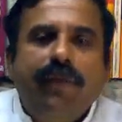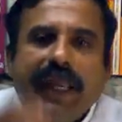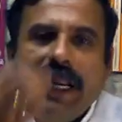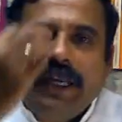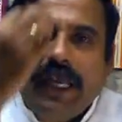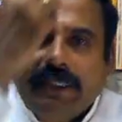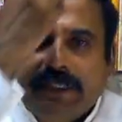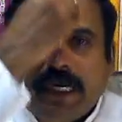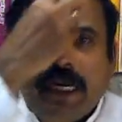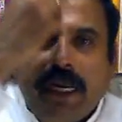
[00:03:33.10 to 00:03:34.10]
or we can
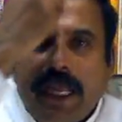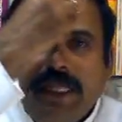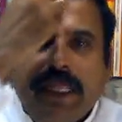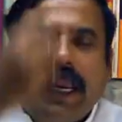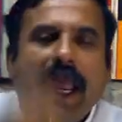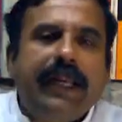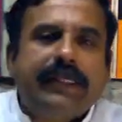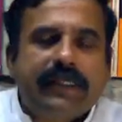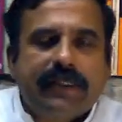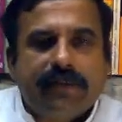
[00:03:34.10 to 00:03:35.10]
take subtle liner
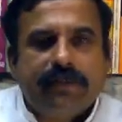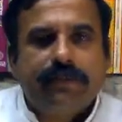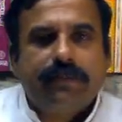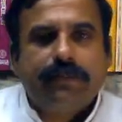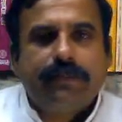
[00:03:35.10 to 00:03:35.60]
lights.